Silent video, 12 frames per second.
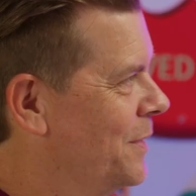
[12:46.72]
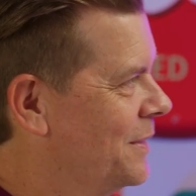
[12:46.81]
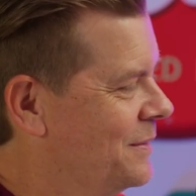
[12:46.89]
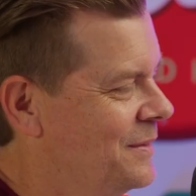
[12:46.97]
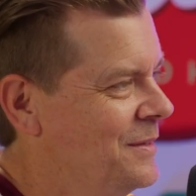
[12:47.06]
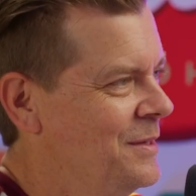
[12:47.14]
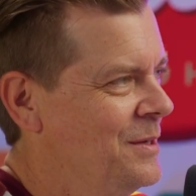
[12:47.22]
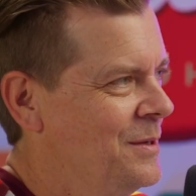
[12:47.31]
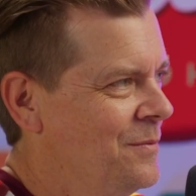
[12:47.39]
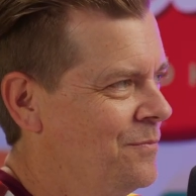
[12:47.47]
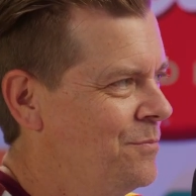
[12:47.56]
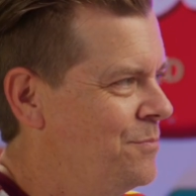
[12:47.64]
a
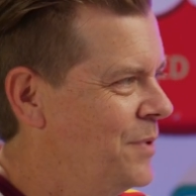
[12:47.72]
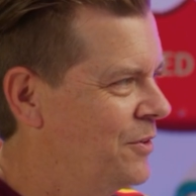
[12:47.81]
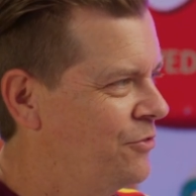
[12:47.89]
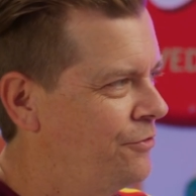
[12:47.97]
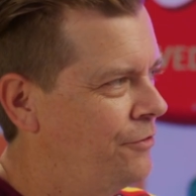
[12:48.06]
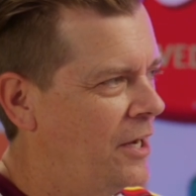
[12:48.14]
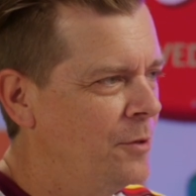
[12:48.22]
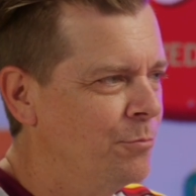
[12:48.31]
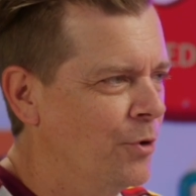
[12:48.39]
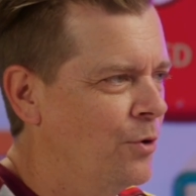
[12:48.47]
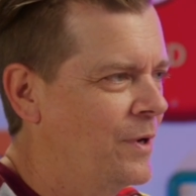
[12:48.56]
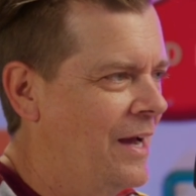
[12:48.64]
big
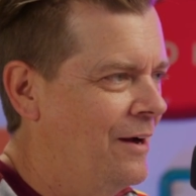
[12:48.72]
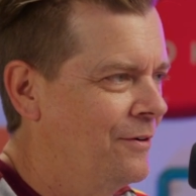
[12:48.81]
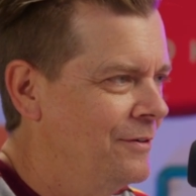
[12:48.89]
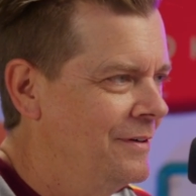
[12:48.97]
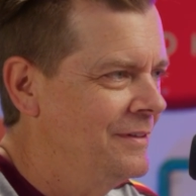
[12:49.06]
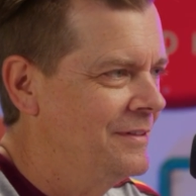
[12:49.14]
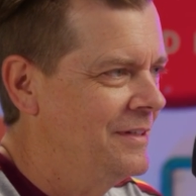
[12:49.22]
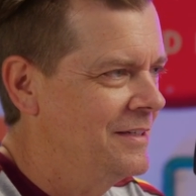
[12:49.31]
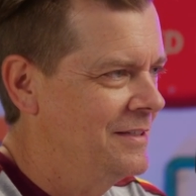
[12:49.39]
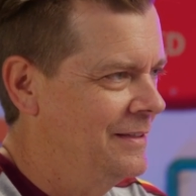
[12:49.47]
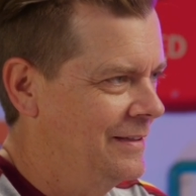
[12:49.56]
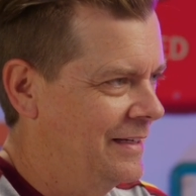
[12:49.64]
fight broke out in
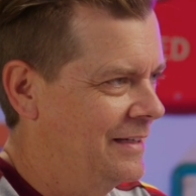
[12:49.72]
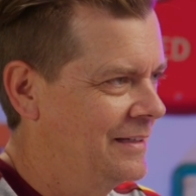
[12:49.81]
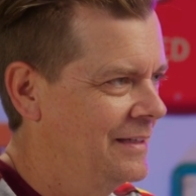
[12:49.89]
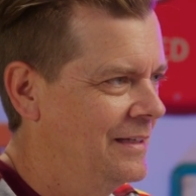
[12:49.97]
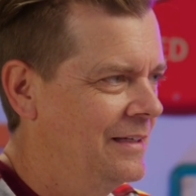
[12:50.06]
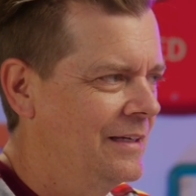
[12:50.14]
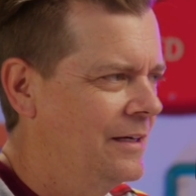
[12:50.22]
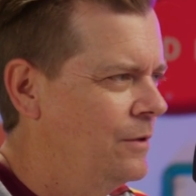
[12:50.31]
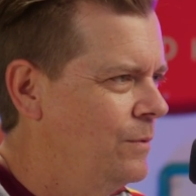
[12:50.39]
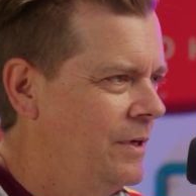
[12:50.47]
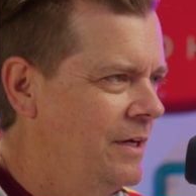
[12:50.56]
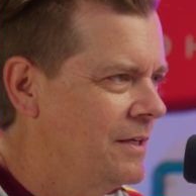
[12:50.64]
Disneyland. I don't
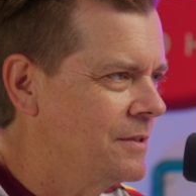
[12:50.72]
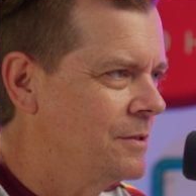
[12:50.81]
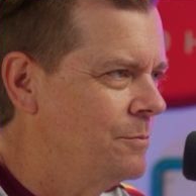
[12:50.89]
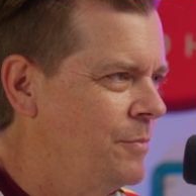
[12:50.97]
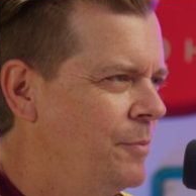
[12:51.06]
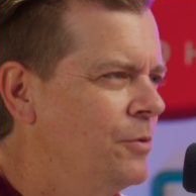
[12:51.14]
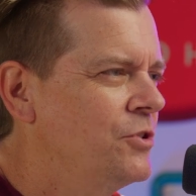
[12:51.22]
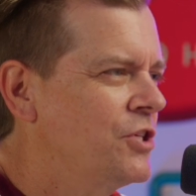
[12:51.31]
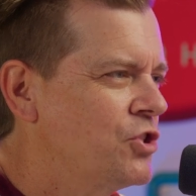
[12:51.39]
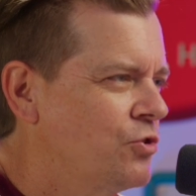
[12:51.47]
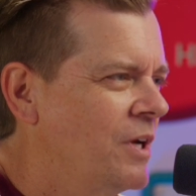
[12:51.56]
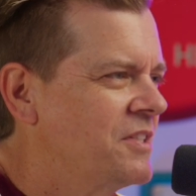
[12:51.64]
know what it is. People are
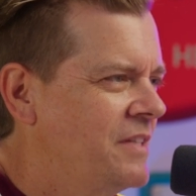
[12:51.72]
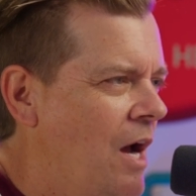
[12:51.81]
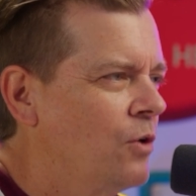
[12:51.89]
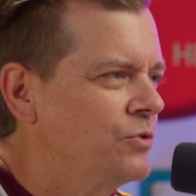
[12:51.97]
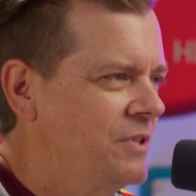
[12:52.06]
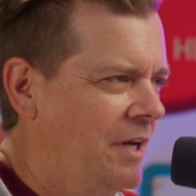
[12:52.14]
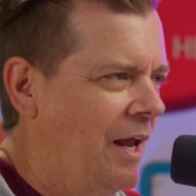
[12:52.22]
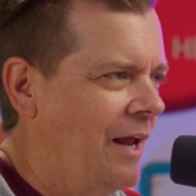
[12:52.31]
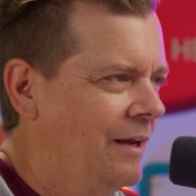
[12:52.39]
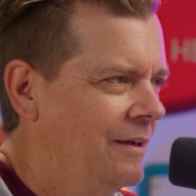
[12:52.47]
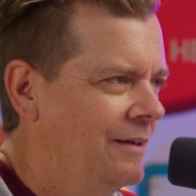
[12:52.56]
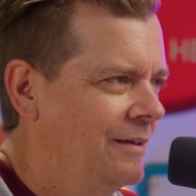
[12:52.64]
just stressed out
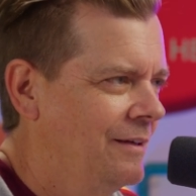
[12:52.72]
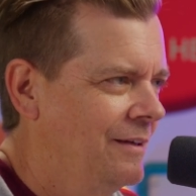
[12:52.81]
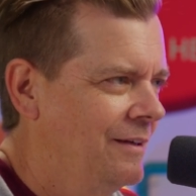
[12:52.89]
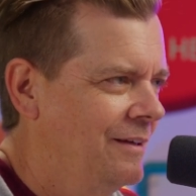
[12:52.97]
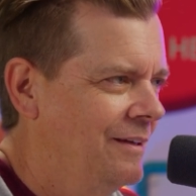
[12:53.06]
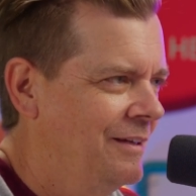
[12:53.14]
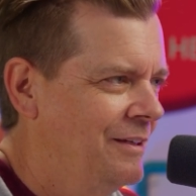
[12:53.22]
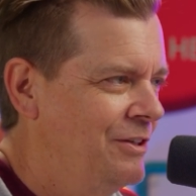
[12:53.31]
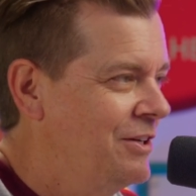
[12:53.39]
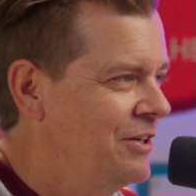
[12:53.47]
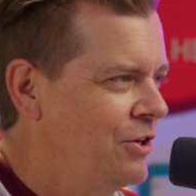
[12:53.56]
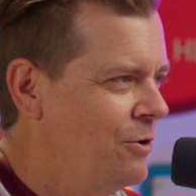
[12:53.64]
today.
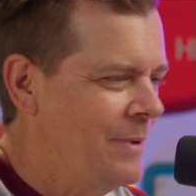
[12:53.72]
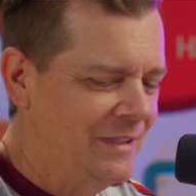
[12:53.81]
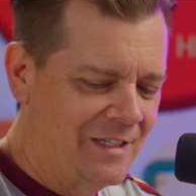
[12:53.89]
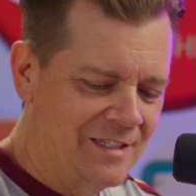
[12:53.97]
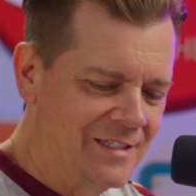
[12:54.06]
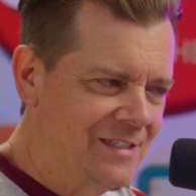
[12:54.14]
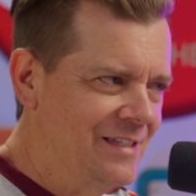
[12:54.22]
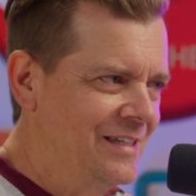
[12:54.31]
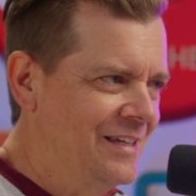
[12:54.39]
You didn't know about this?